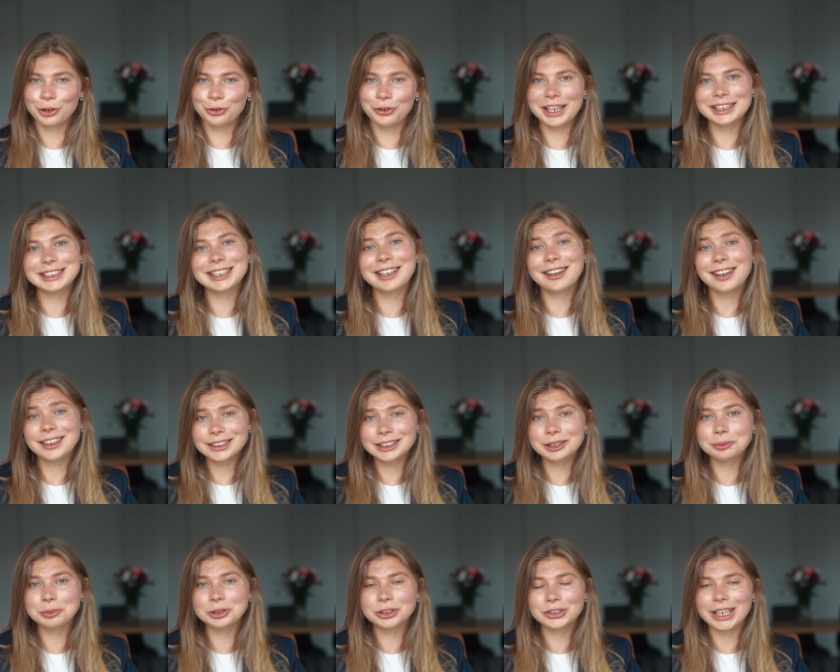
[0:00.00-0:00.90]
Creating
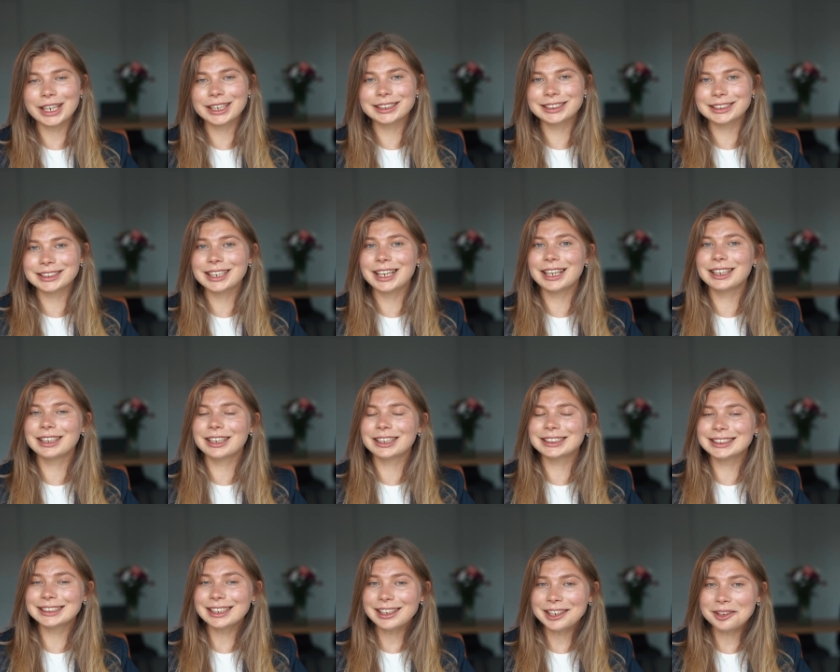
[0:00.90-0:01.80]
custom tracks and
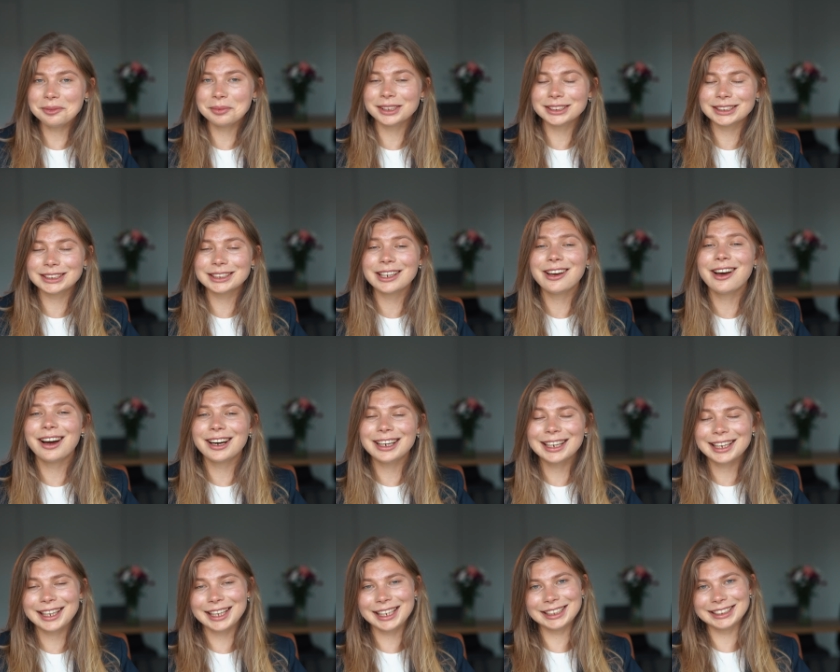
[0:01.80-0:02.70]
assignments
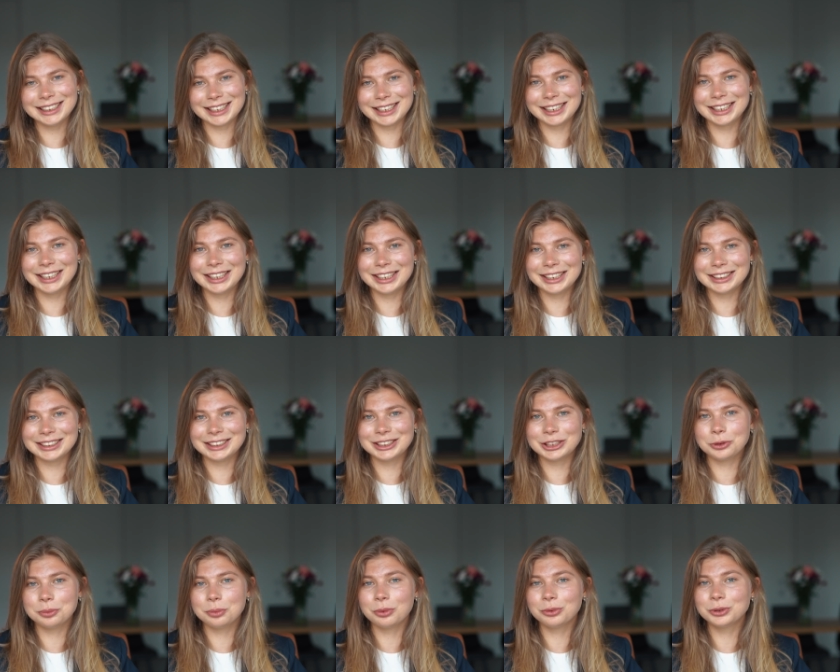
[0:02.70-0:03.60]
are key techniques
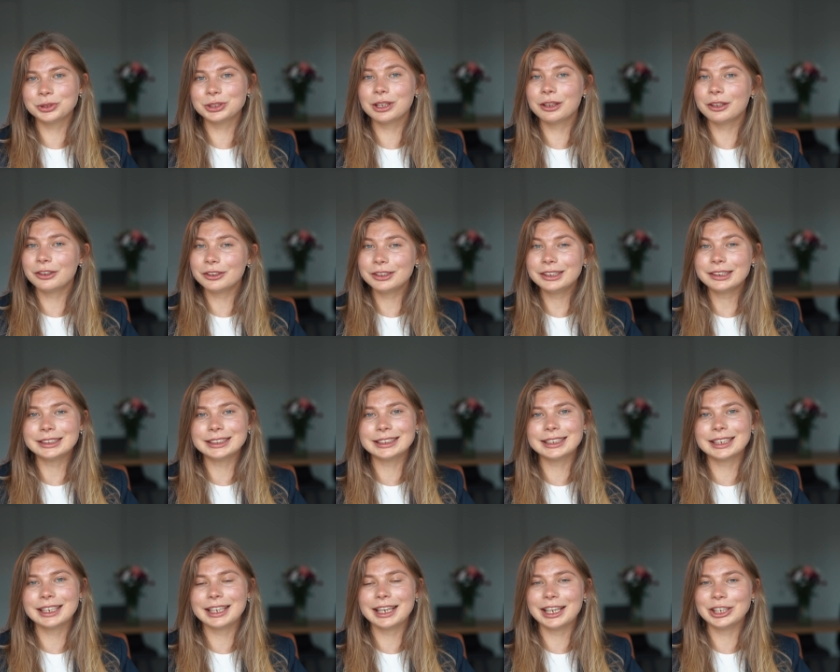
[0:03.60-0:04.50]
to boost
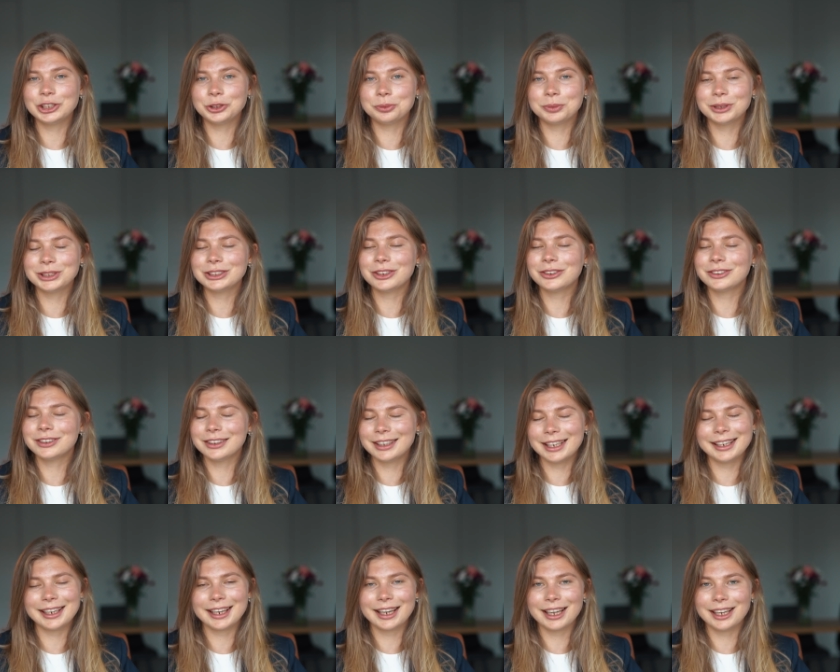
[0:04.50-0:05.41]
learners' engagement on
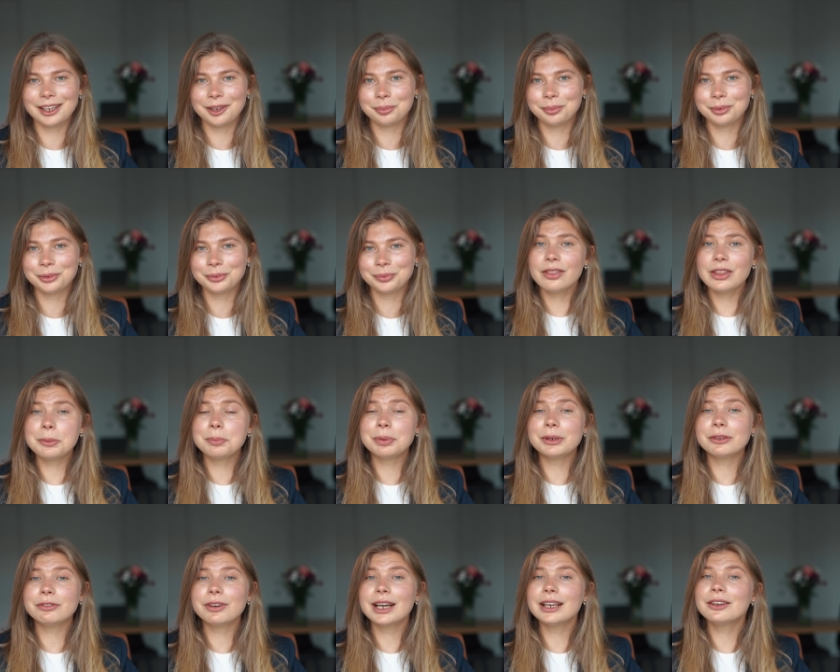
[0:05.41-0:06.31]
DataCamp. They
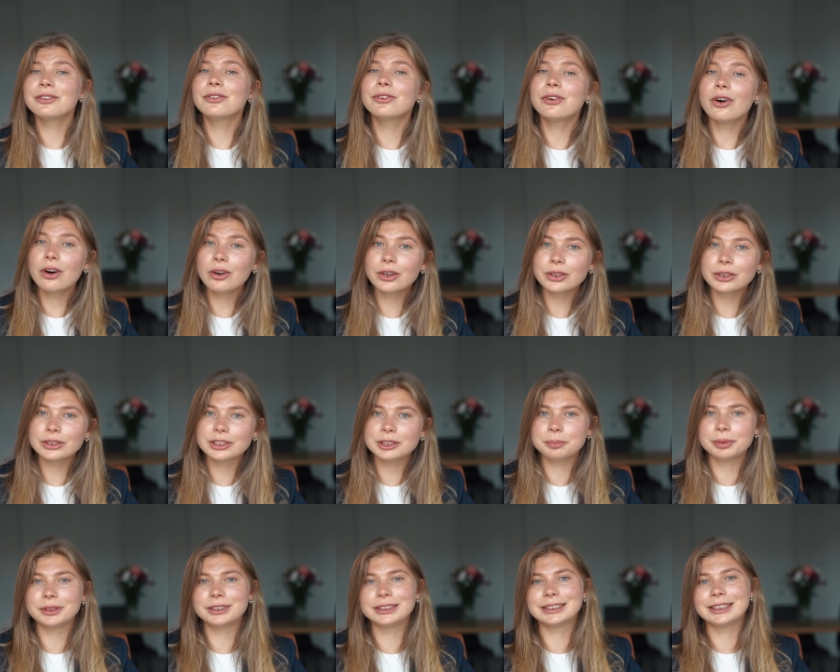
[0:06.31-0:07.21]
provide focus,
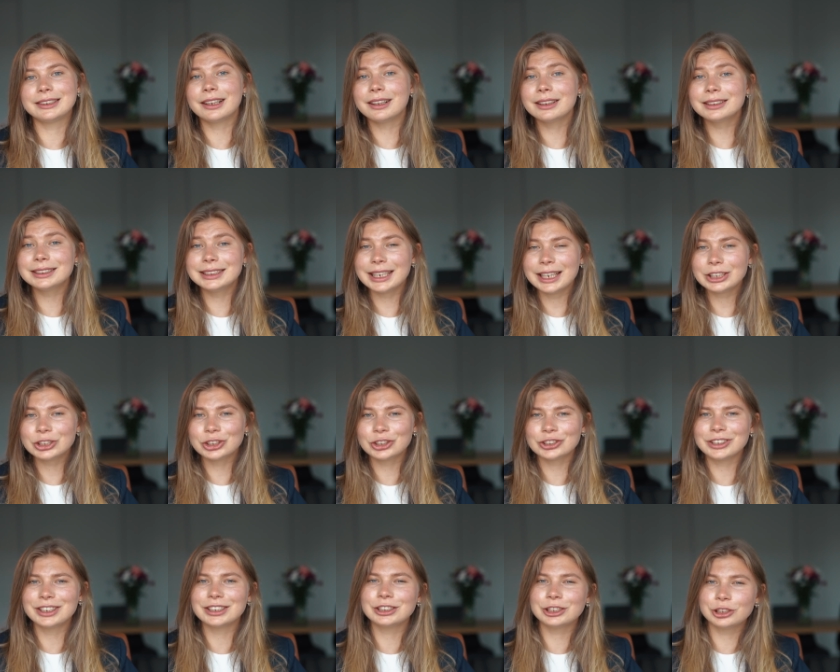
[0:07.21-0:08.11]

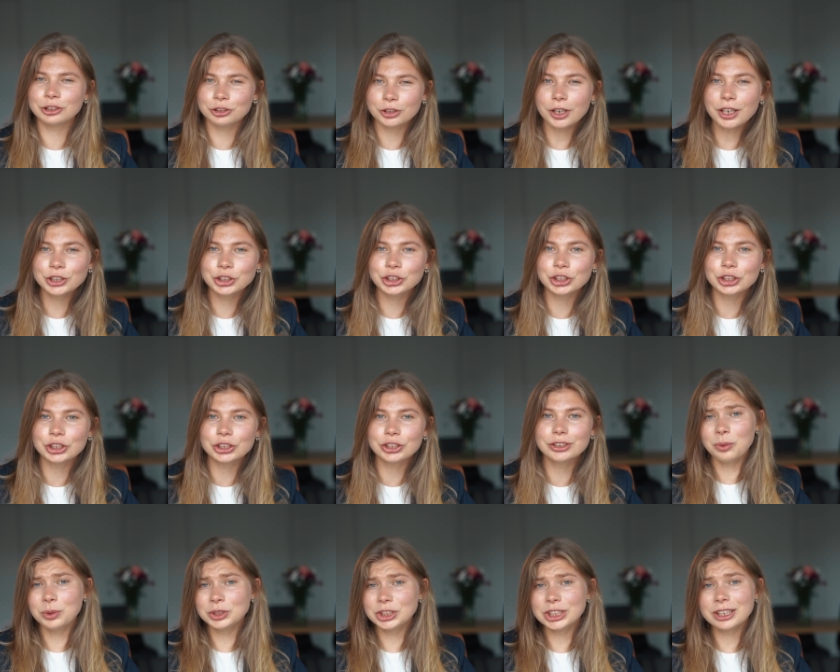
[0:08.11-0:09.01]
personalization, and structure,
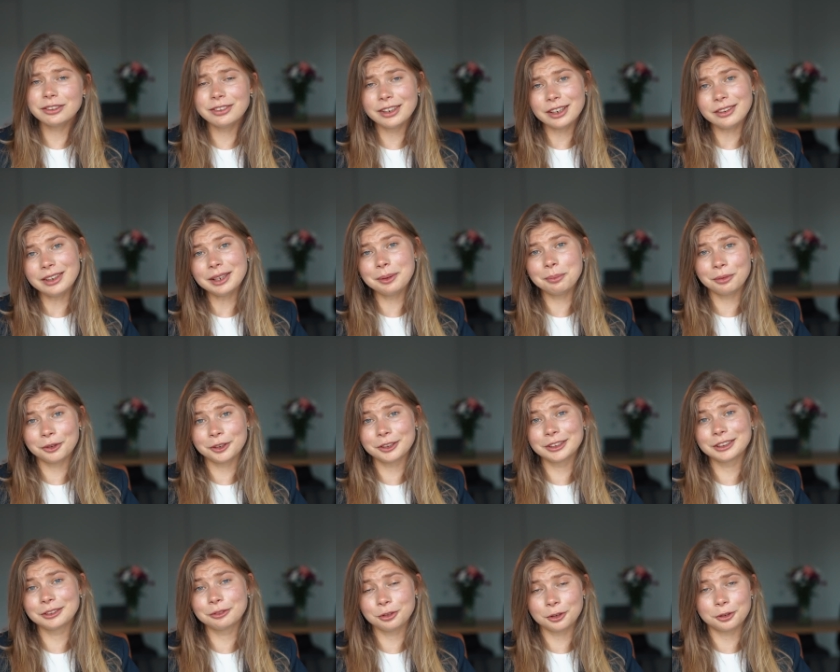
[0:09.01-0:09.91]
which are very
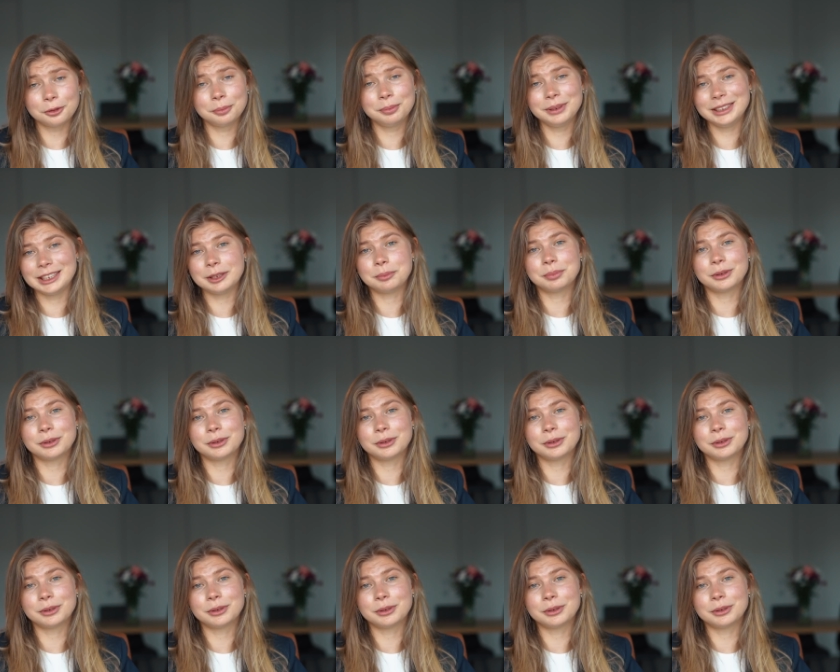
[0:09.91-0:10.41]
important for busy